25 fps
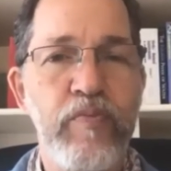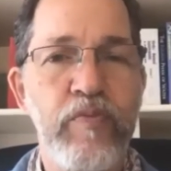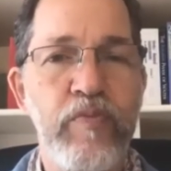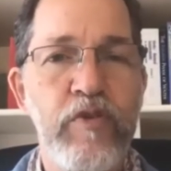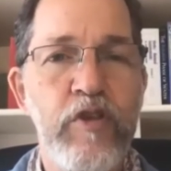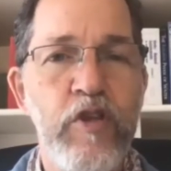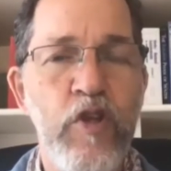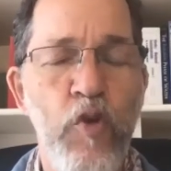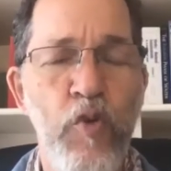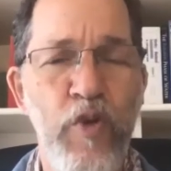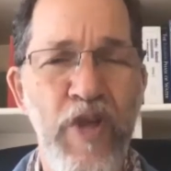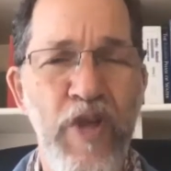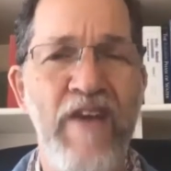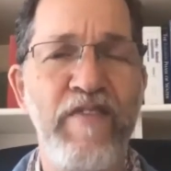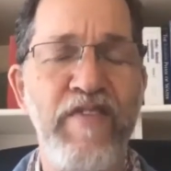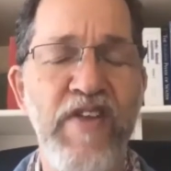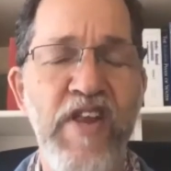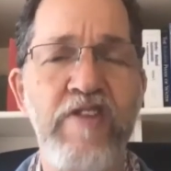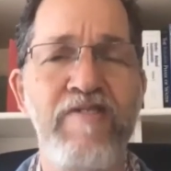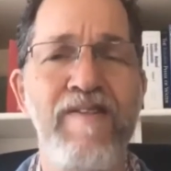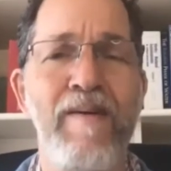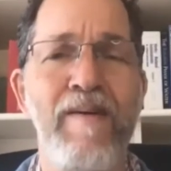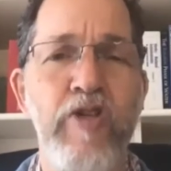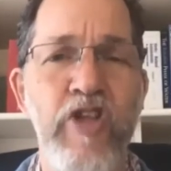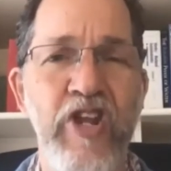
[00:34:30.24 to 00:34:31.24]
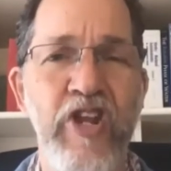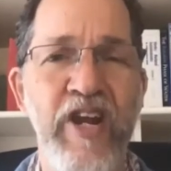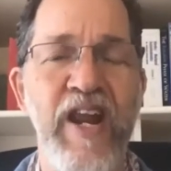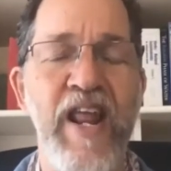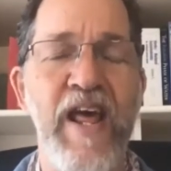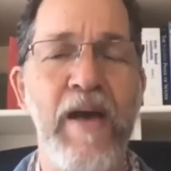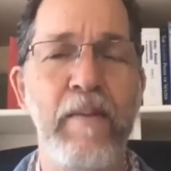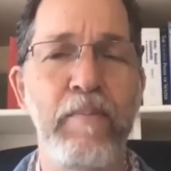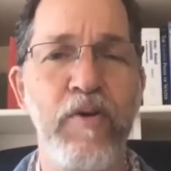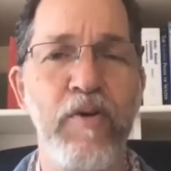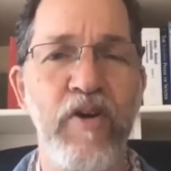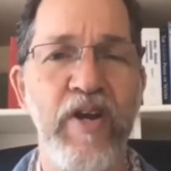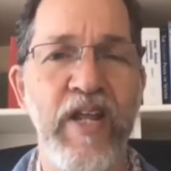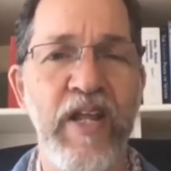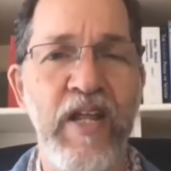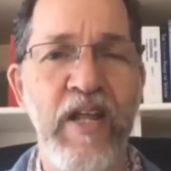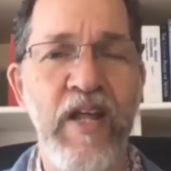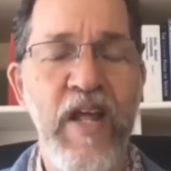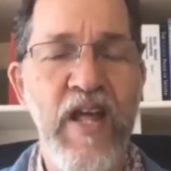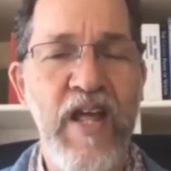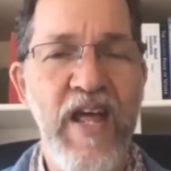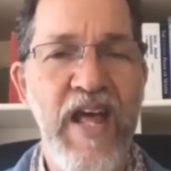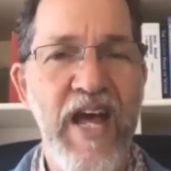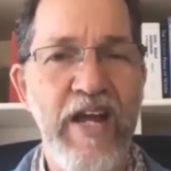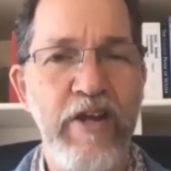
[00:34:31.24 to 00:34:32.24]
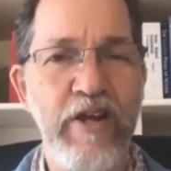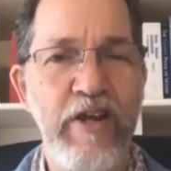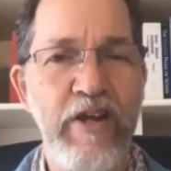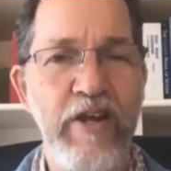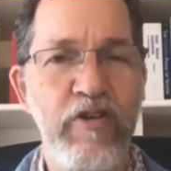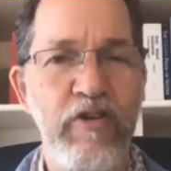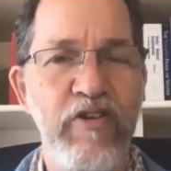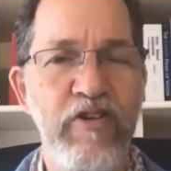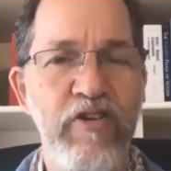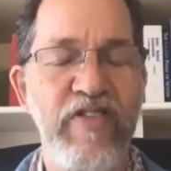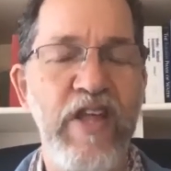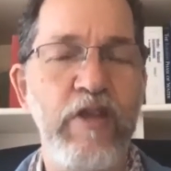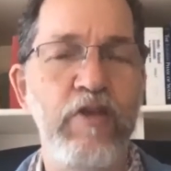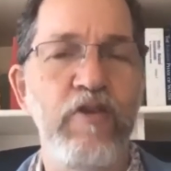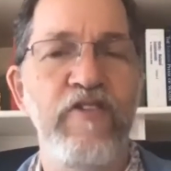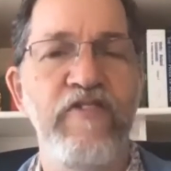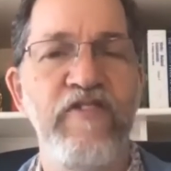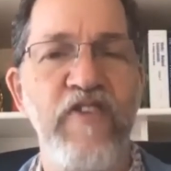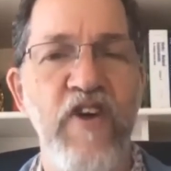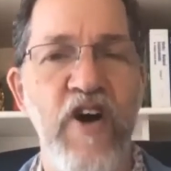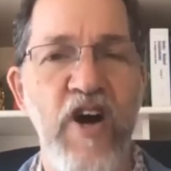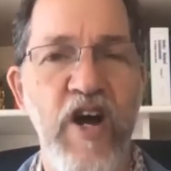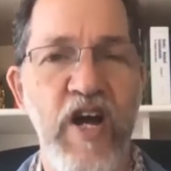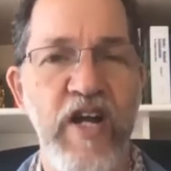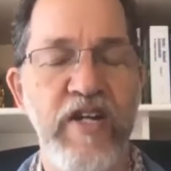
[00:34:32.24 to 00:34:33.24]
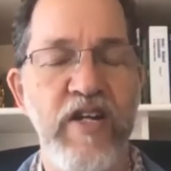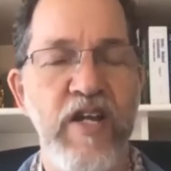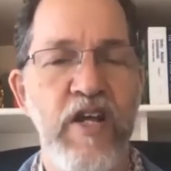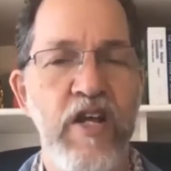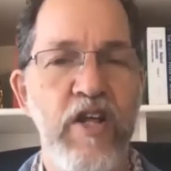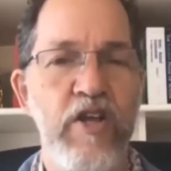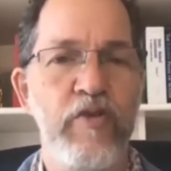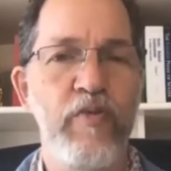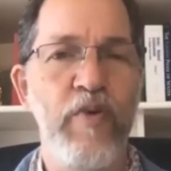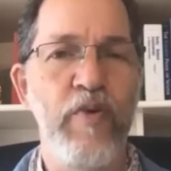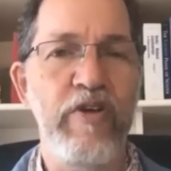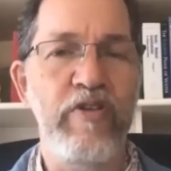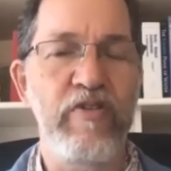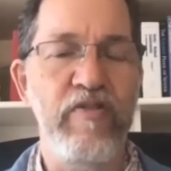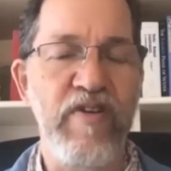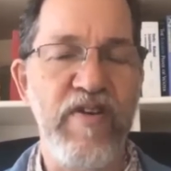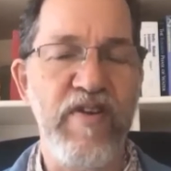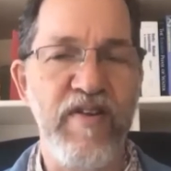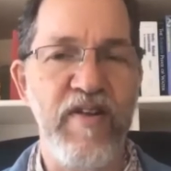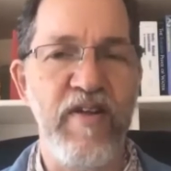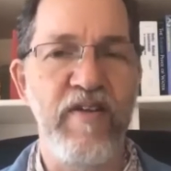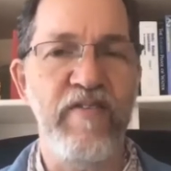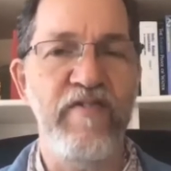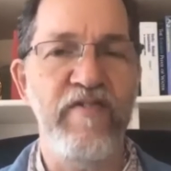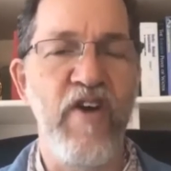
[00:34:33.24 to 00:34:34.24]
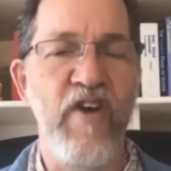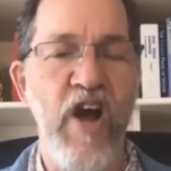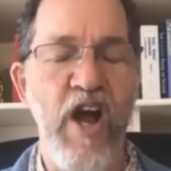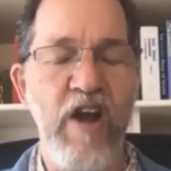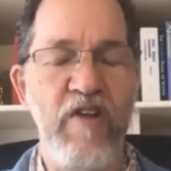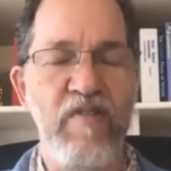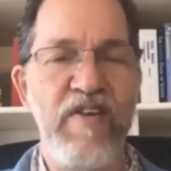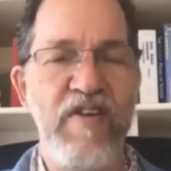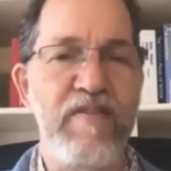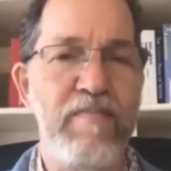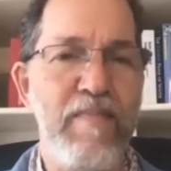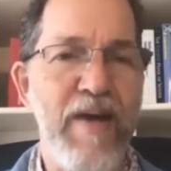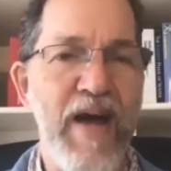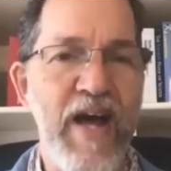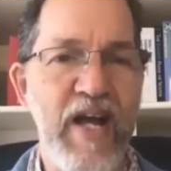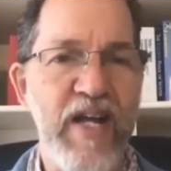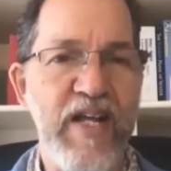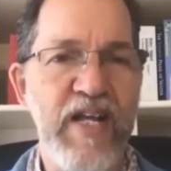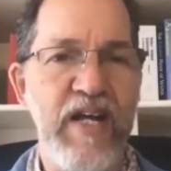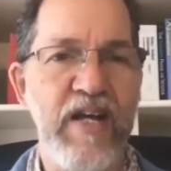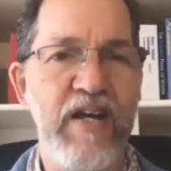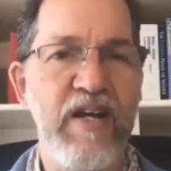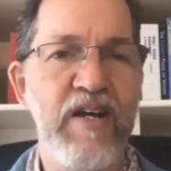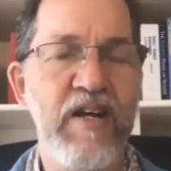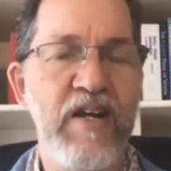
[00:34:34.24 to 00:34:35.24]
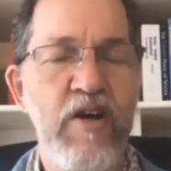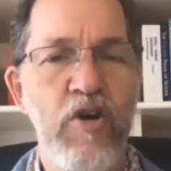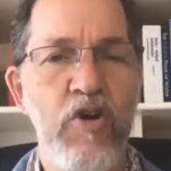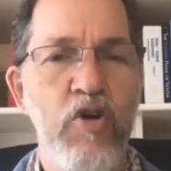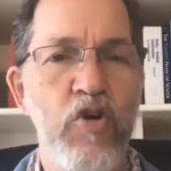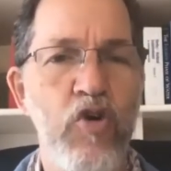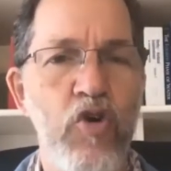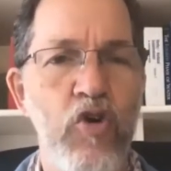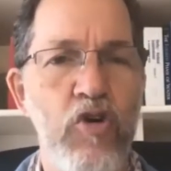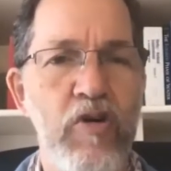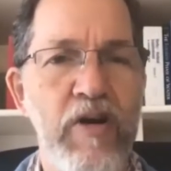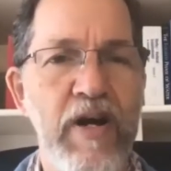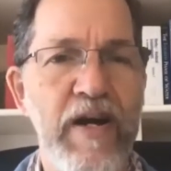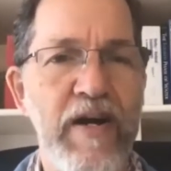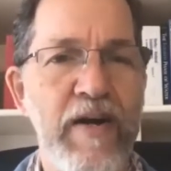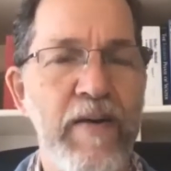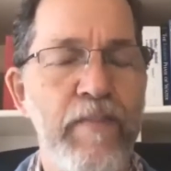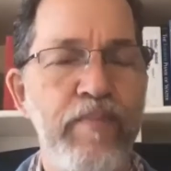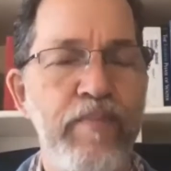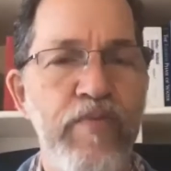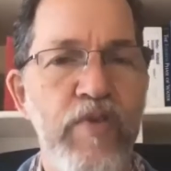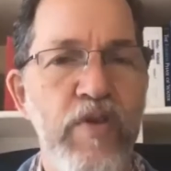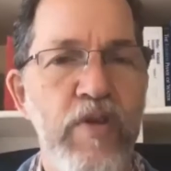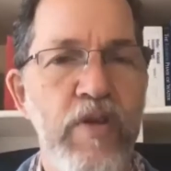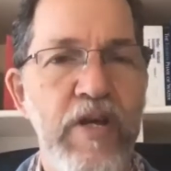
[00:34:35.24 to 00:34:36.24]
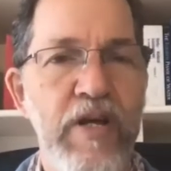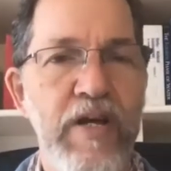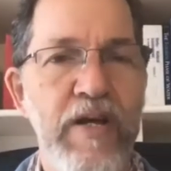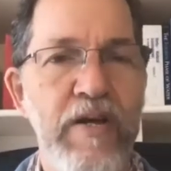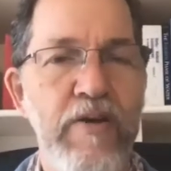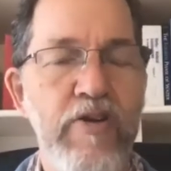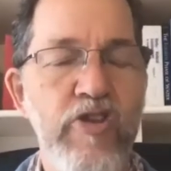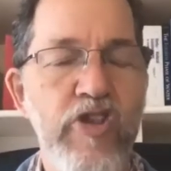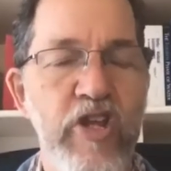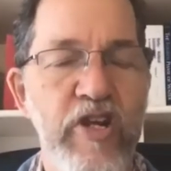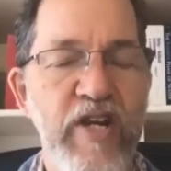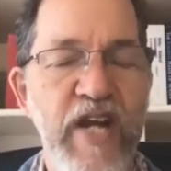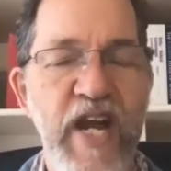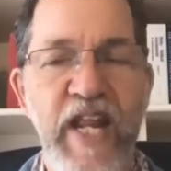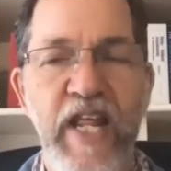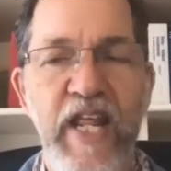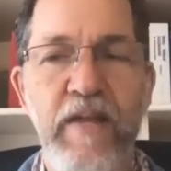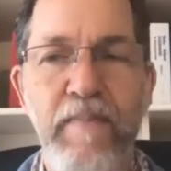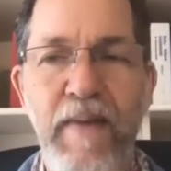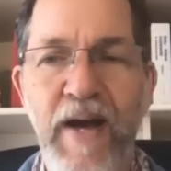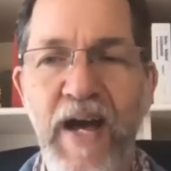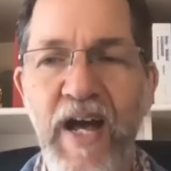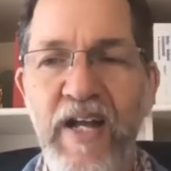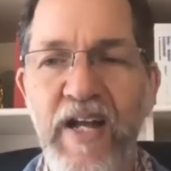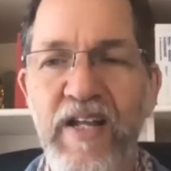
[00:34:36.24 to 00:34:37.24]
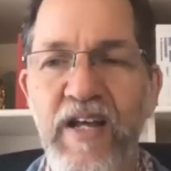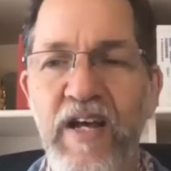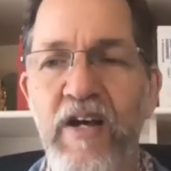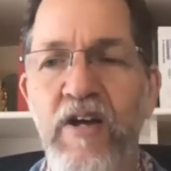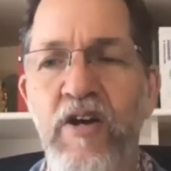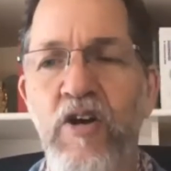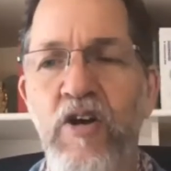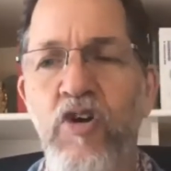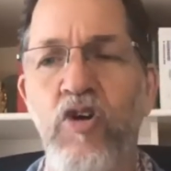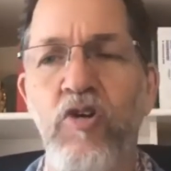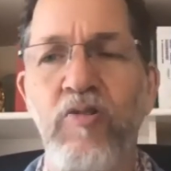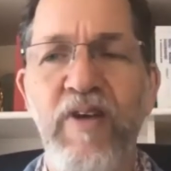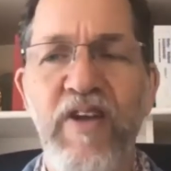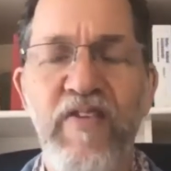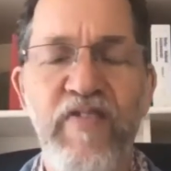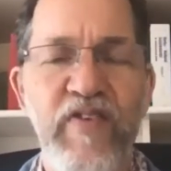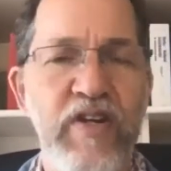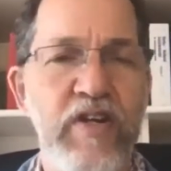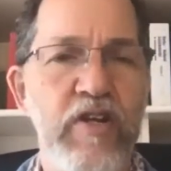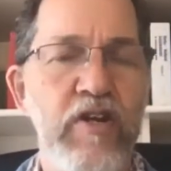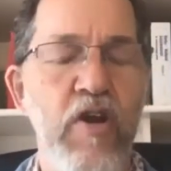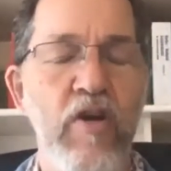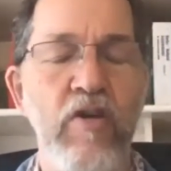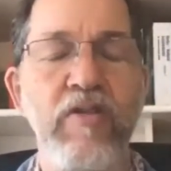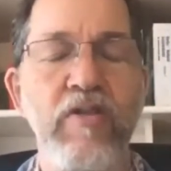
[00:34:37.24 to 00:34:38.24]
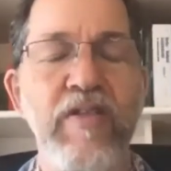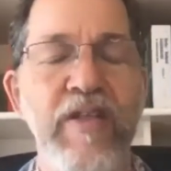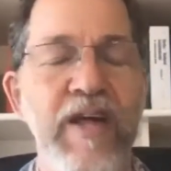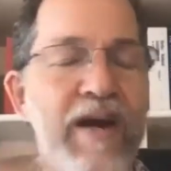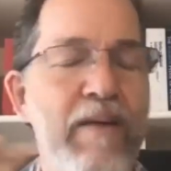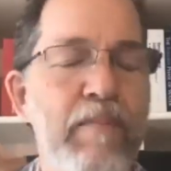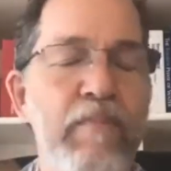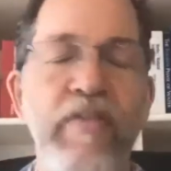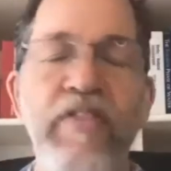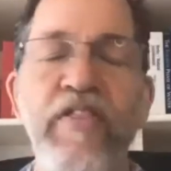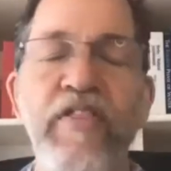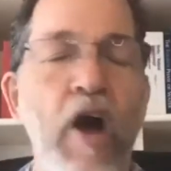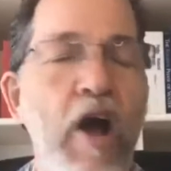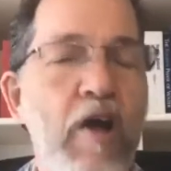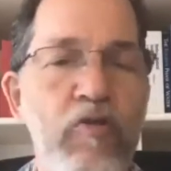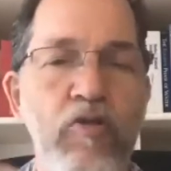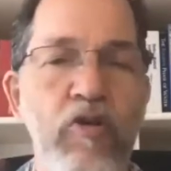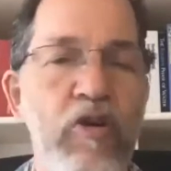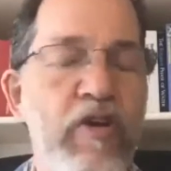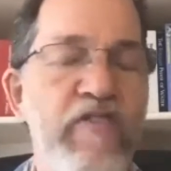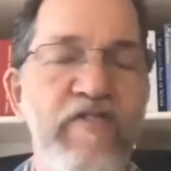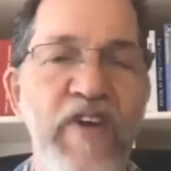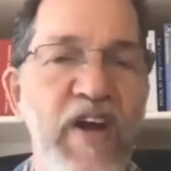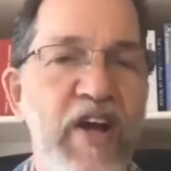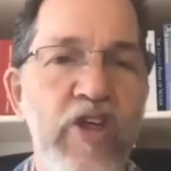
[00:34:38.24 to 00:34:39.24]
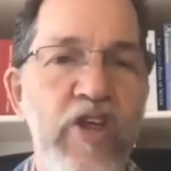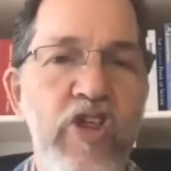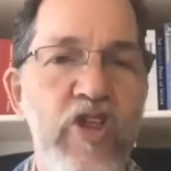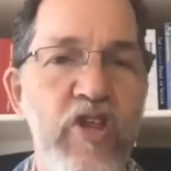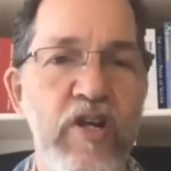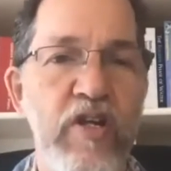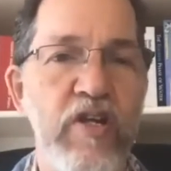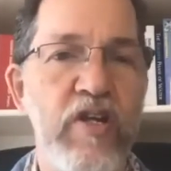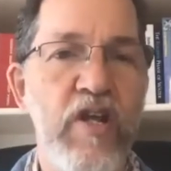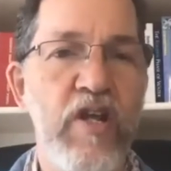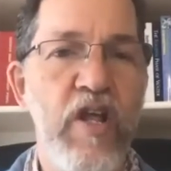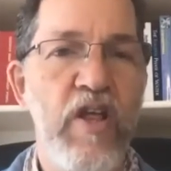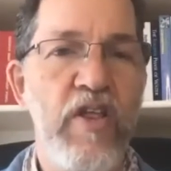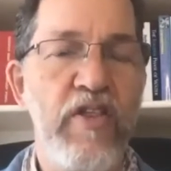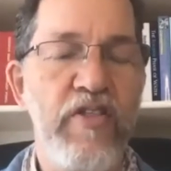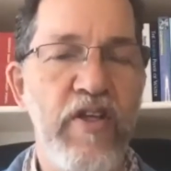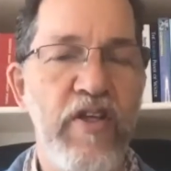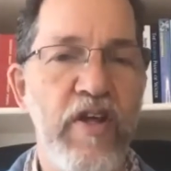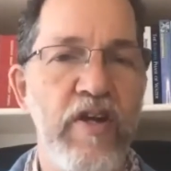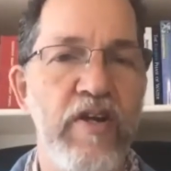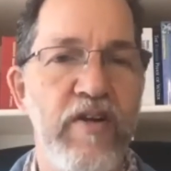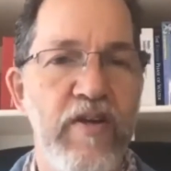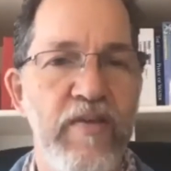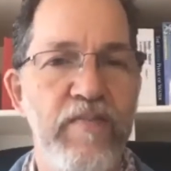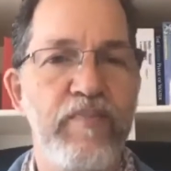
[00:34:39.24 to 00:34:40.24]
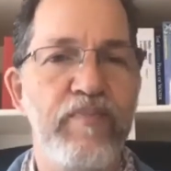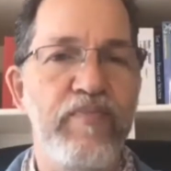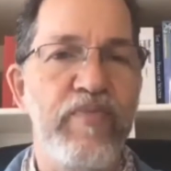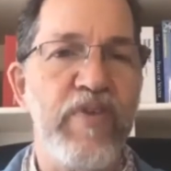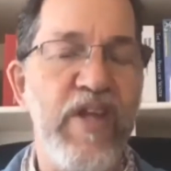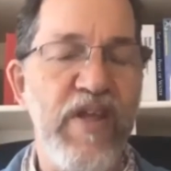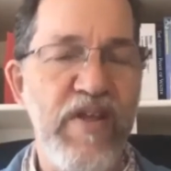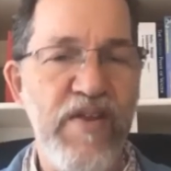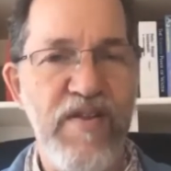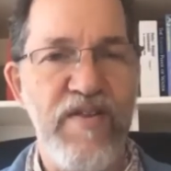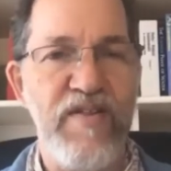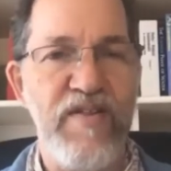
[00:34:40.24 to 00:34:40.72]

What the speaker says: We have disruption in our body, and then you'll find whether it's a virus marker or a genetic marker, or even thyroid function that is